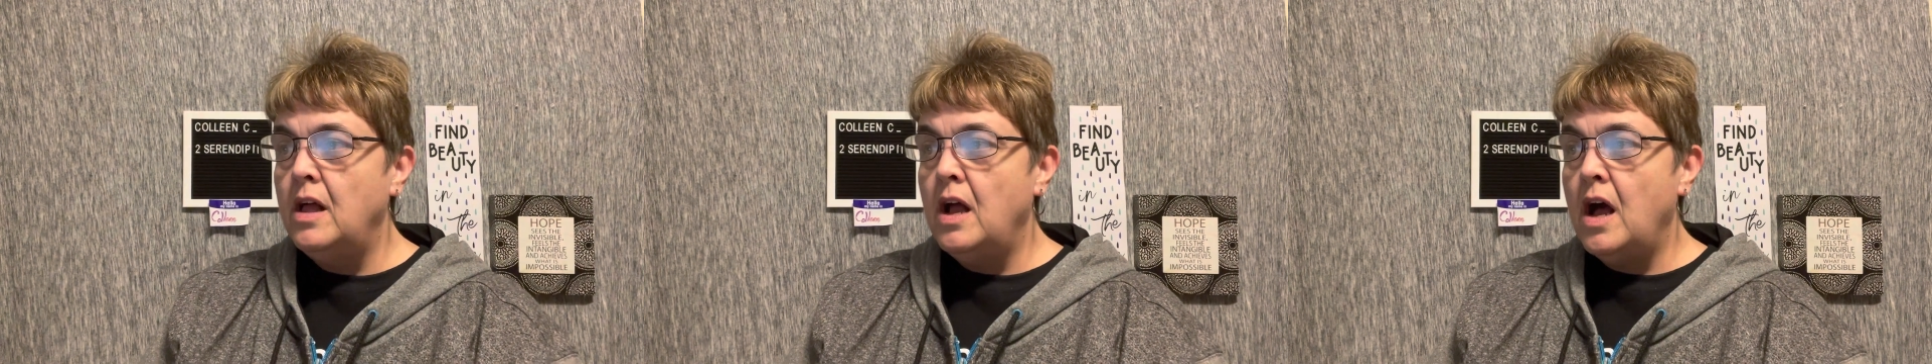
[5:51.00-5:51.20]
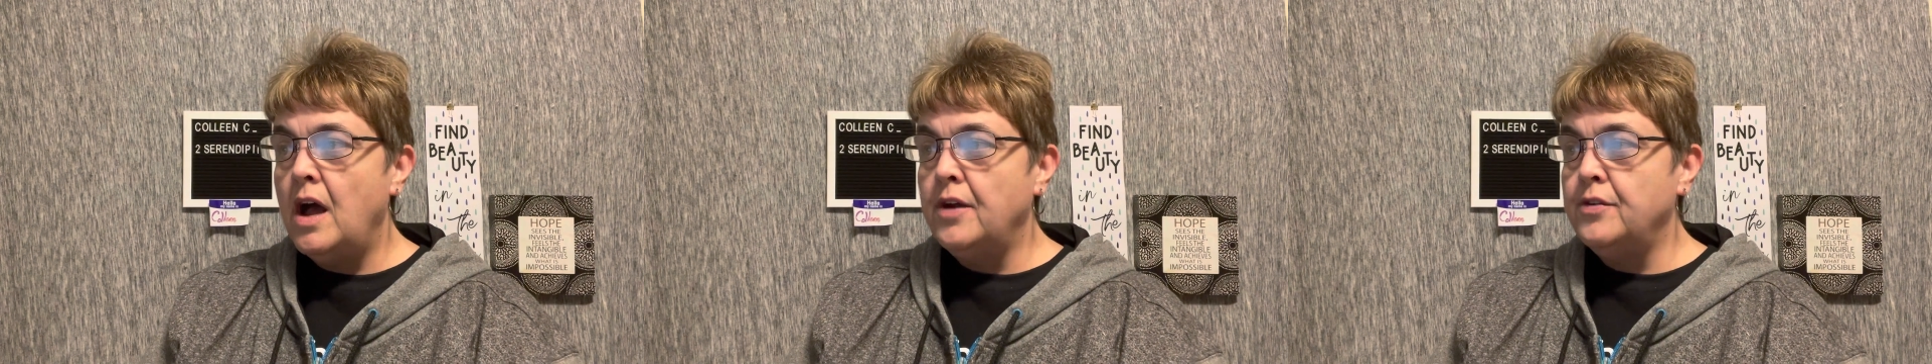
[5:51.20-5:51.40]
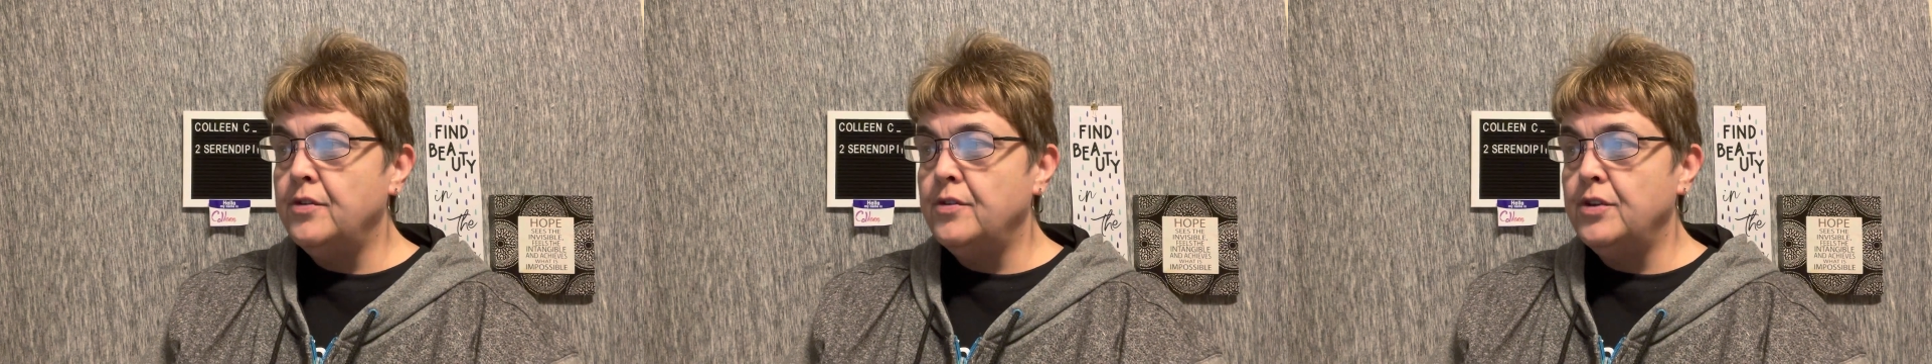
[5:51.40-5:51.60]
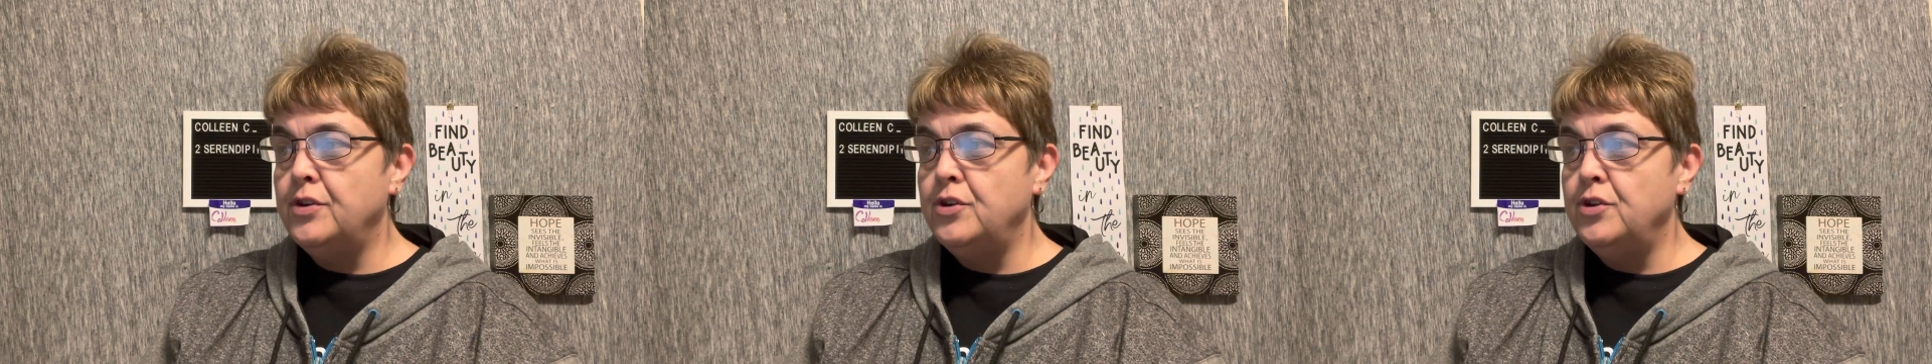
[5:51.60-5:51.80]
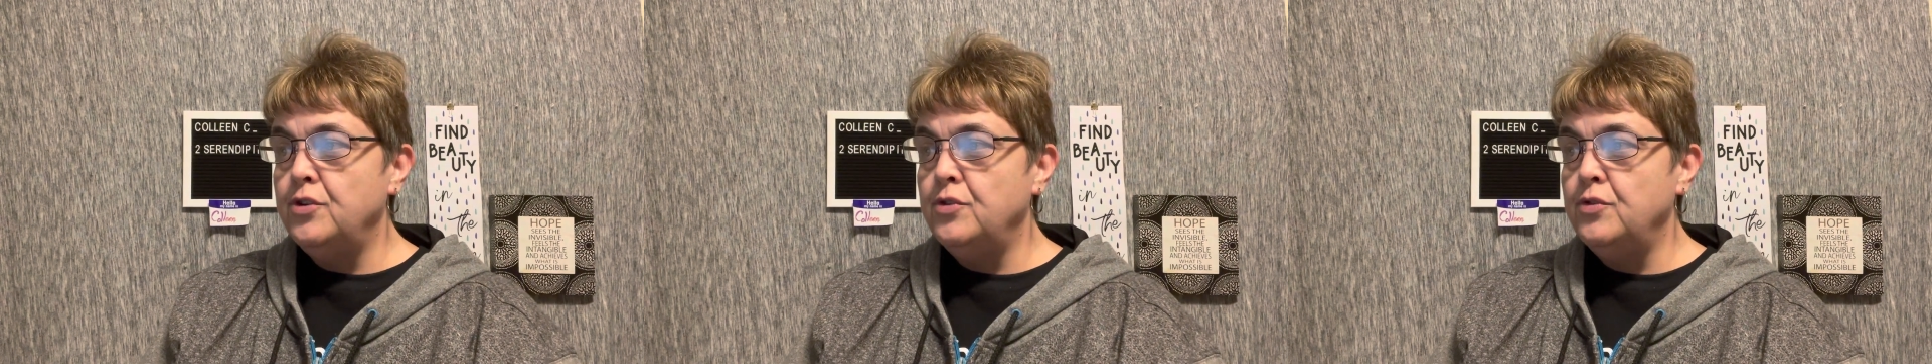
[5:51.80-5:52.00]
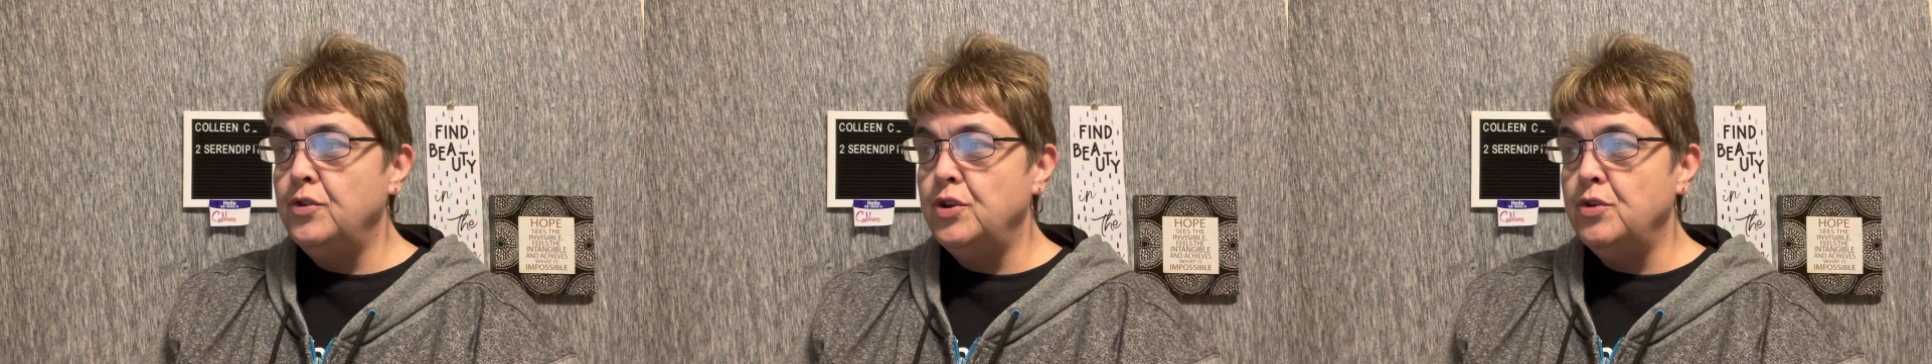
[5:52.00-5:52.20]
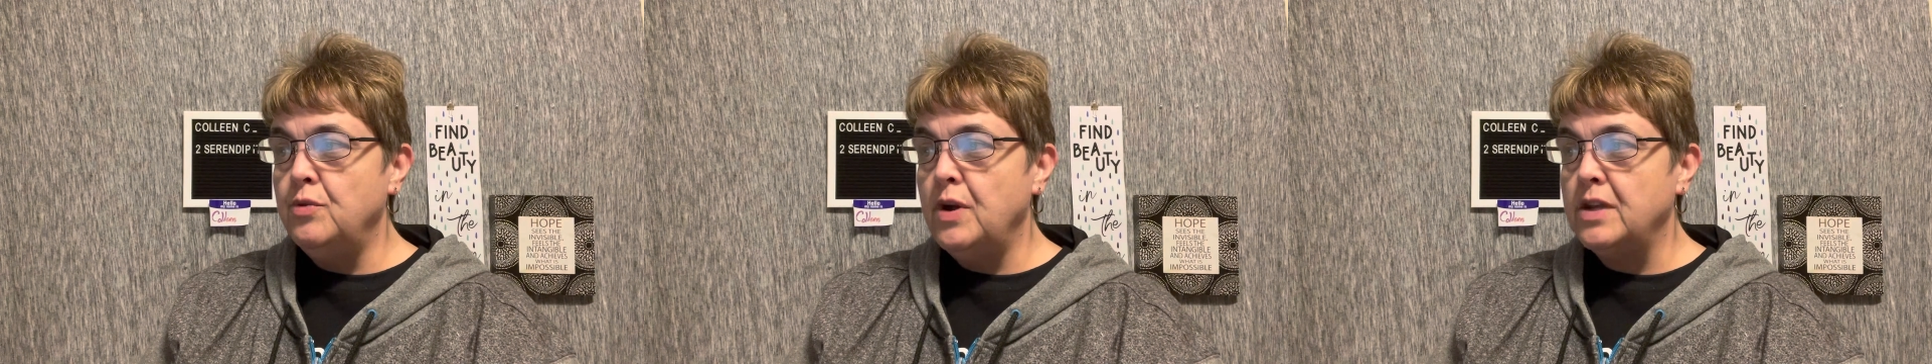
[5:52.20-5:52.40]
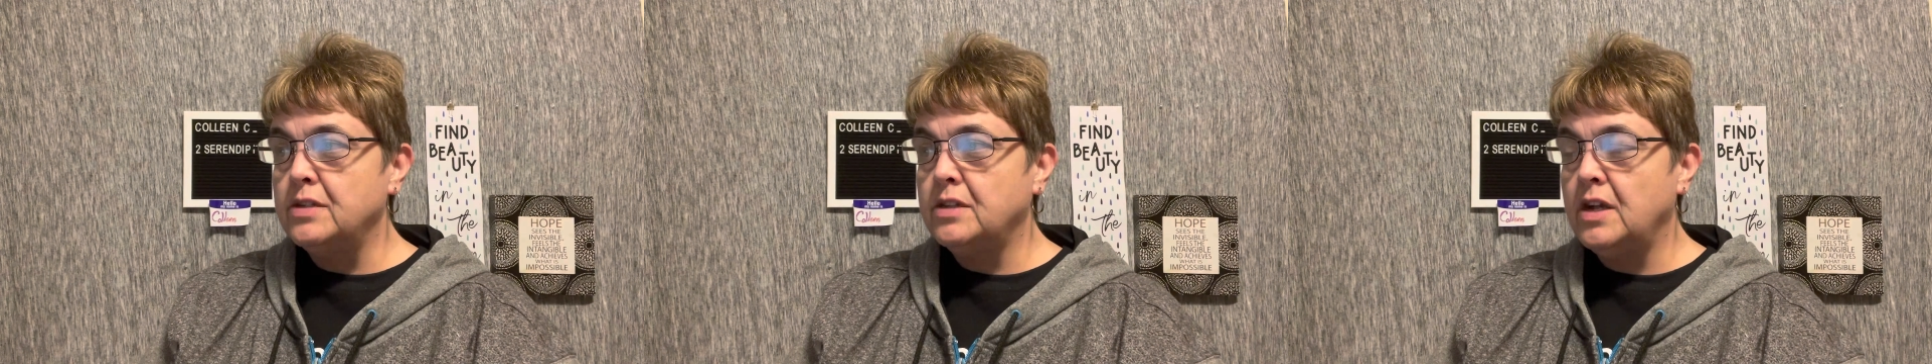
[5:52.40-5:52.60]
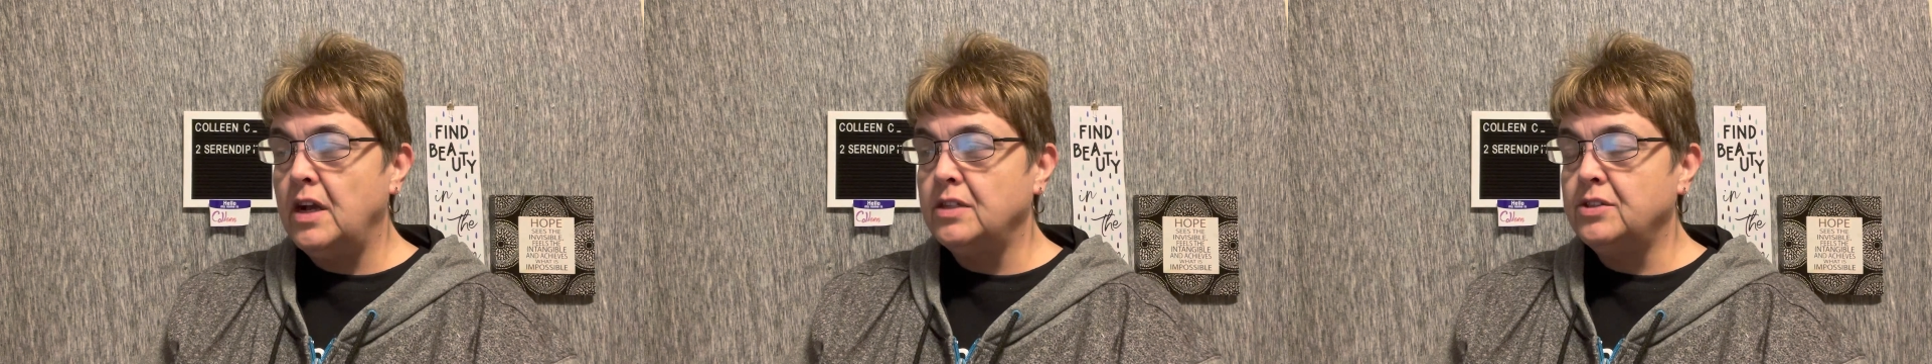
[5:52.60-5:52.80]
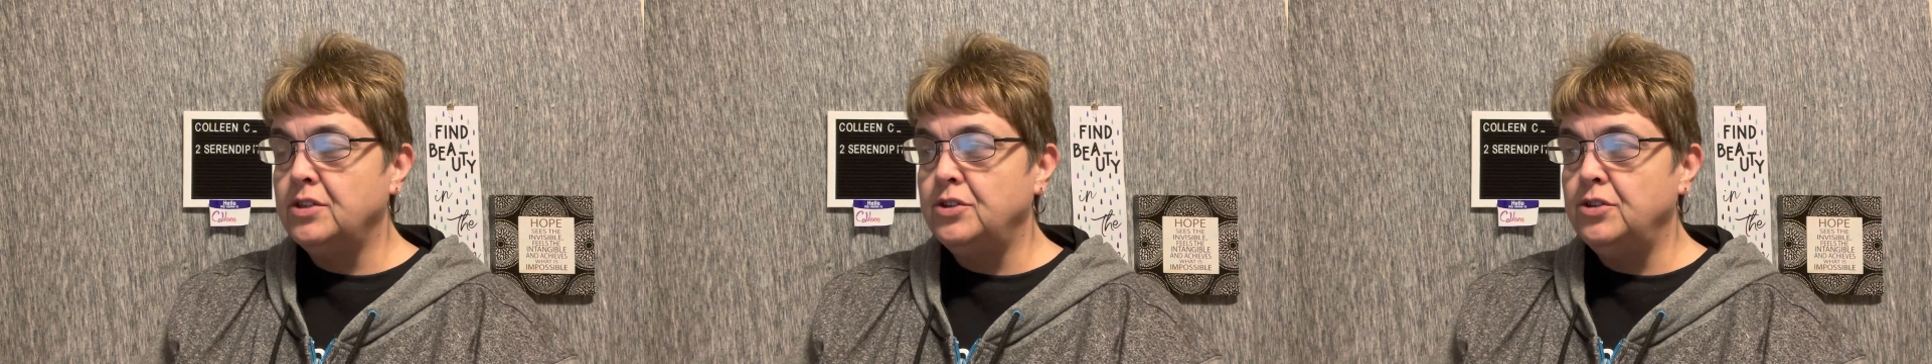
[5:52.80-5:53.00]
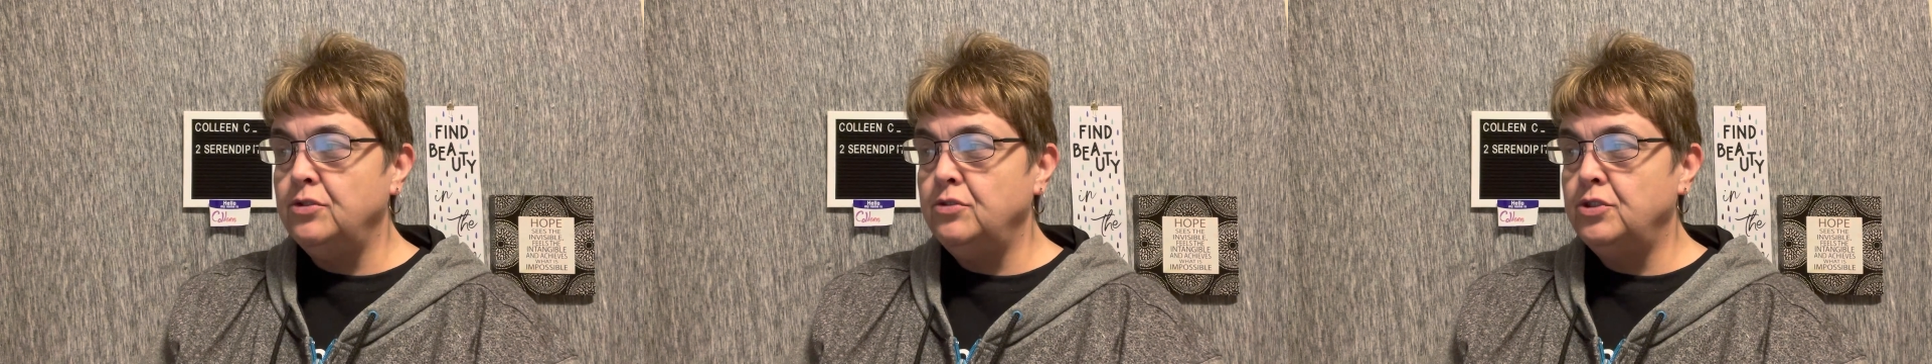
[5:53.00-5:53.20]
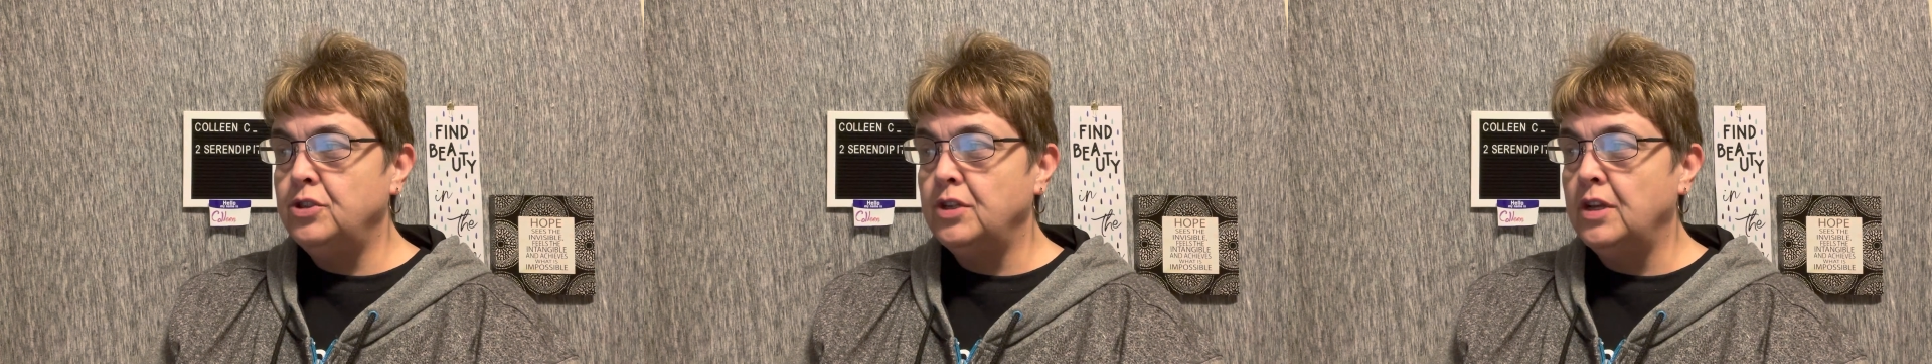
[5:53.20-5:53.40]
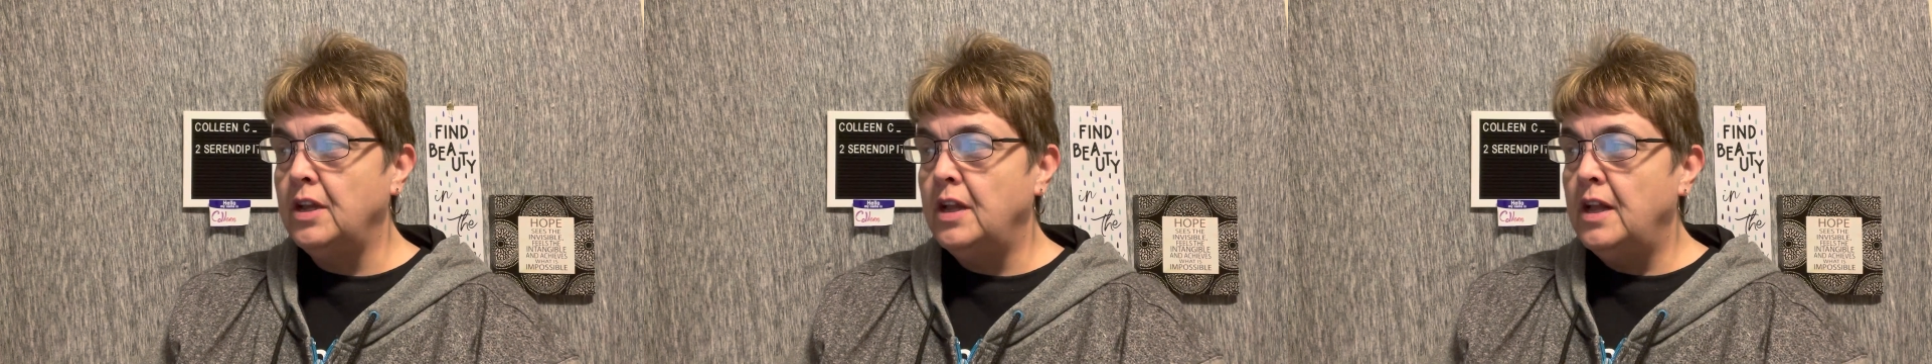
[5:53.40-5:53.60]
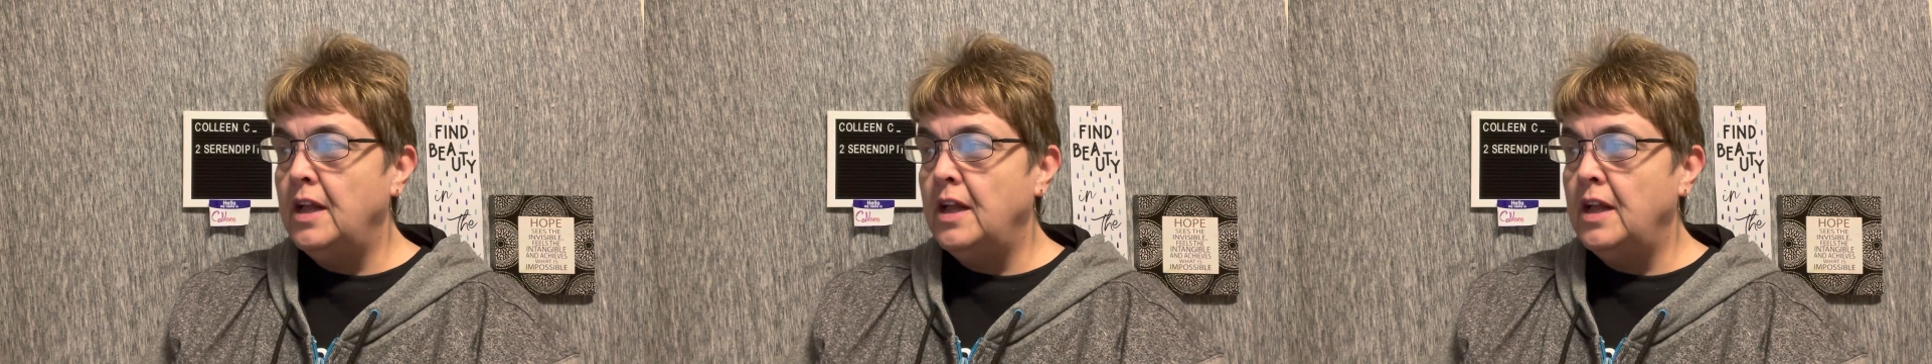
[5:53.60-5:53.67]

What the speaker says: under the new U.S. Constitution.